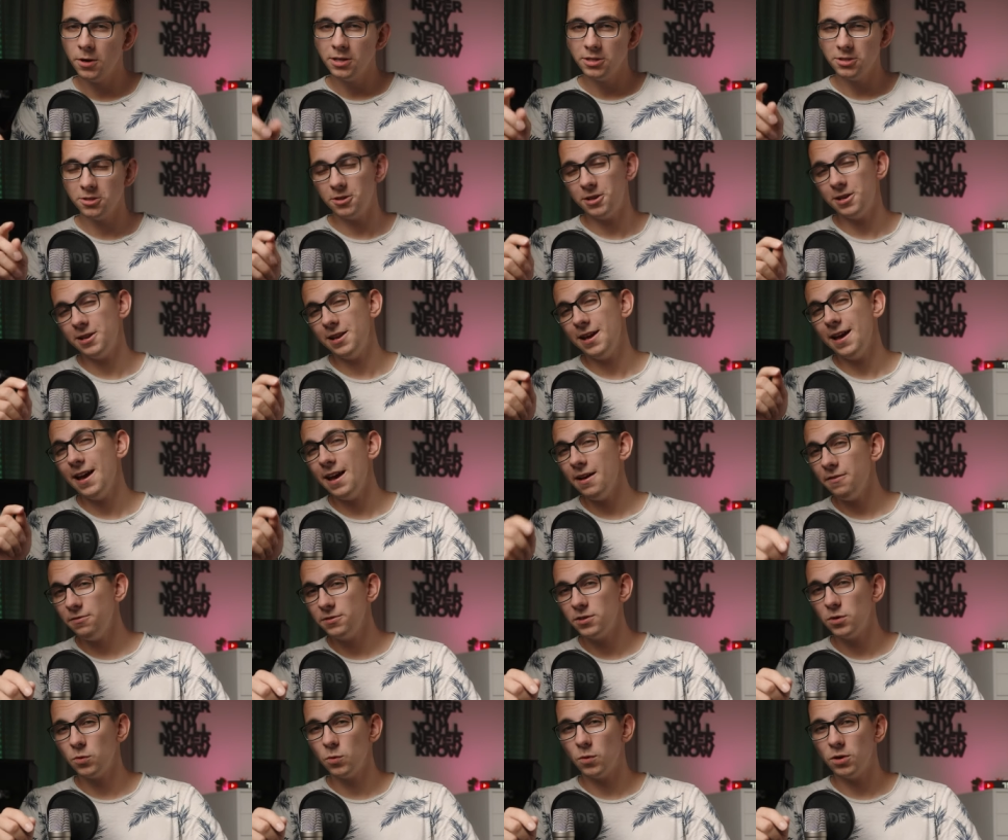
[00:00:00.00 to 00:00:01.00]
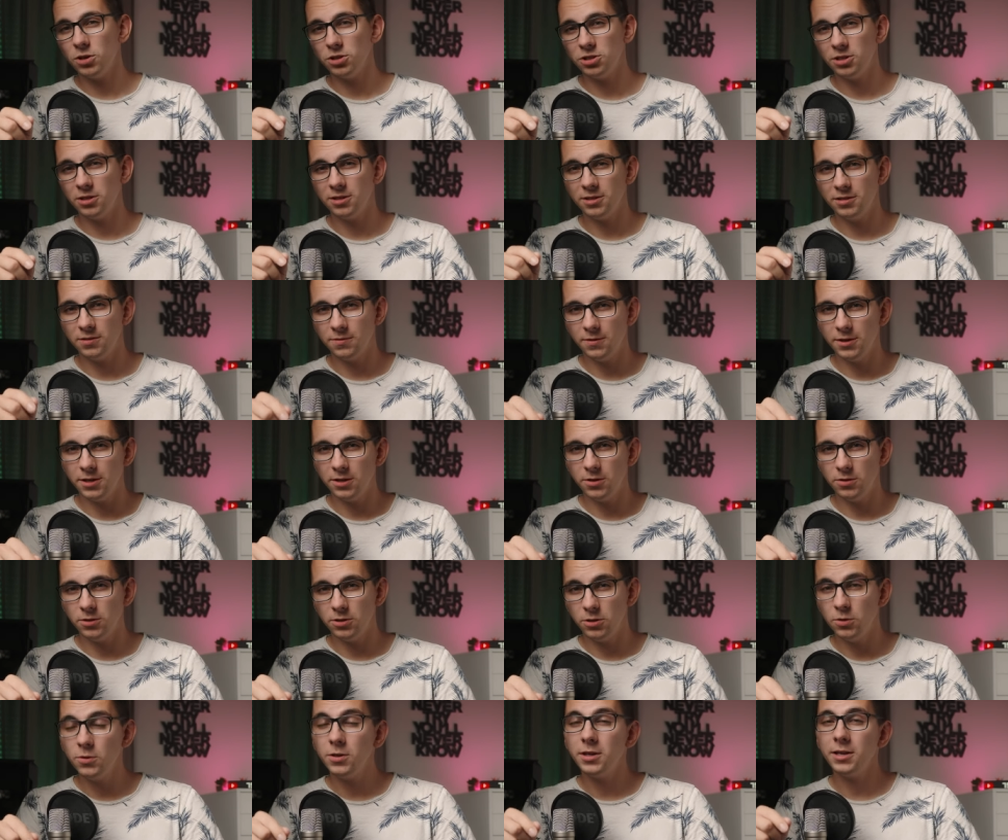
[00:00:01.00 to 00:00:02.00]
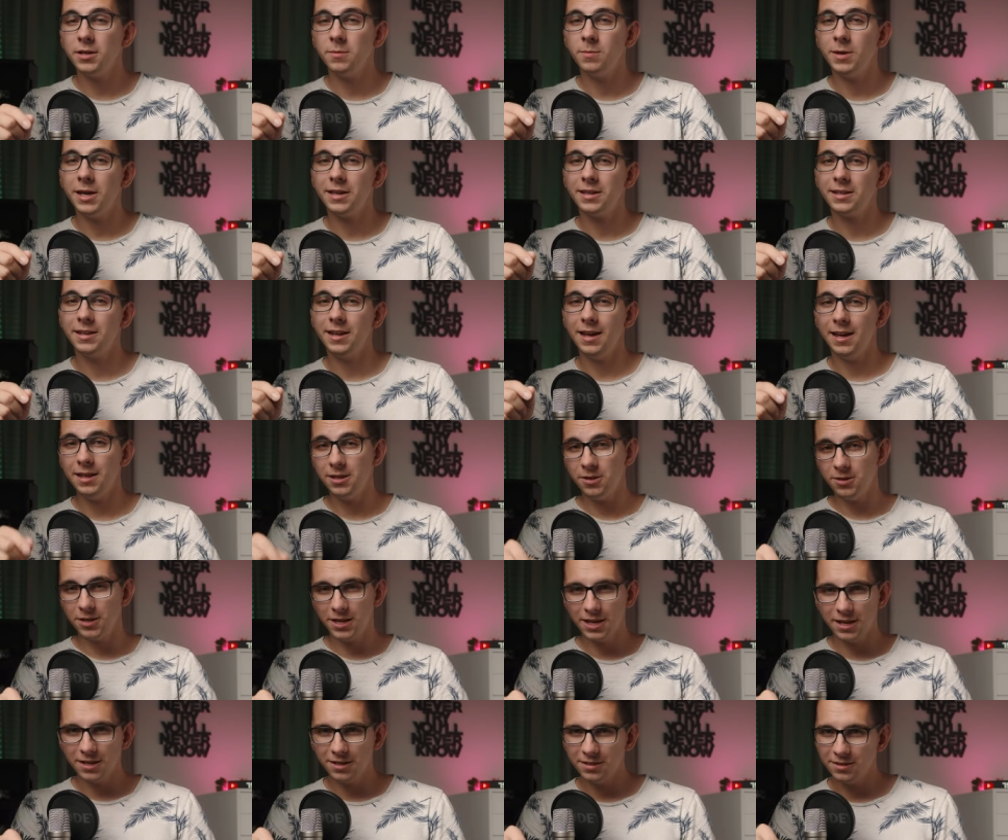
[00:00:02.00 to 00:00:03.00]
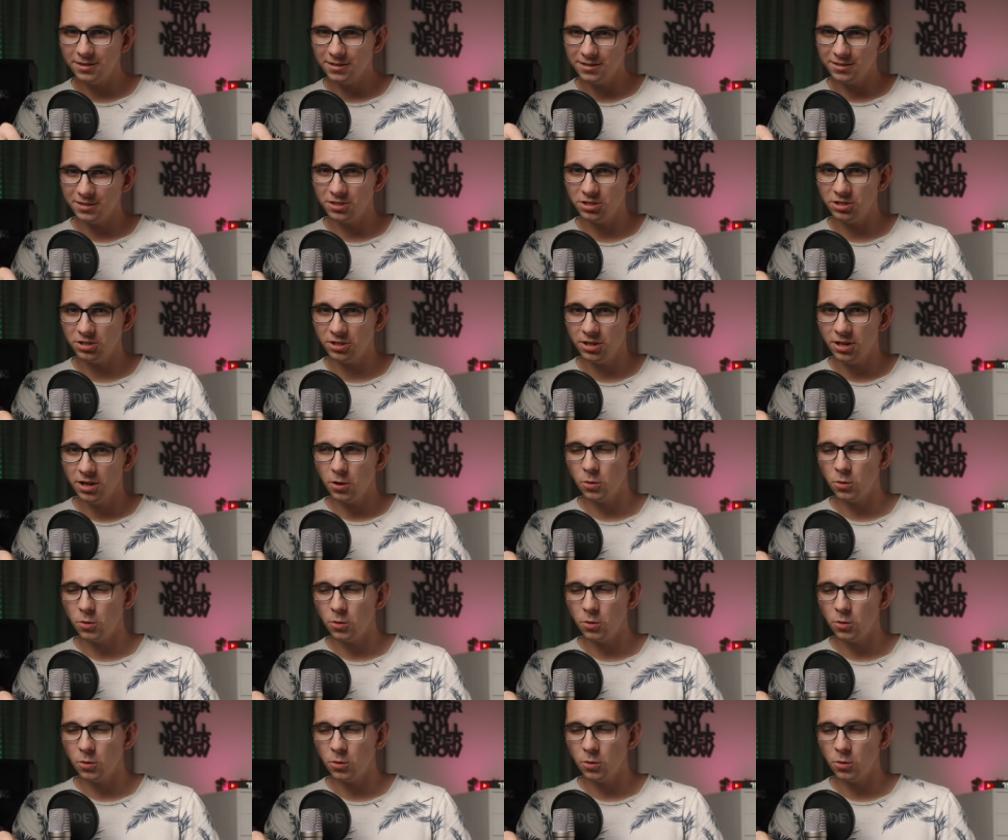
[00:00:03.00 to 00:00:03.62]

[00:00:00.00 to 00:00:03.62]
so that after watching this video you can make an educated decision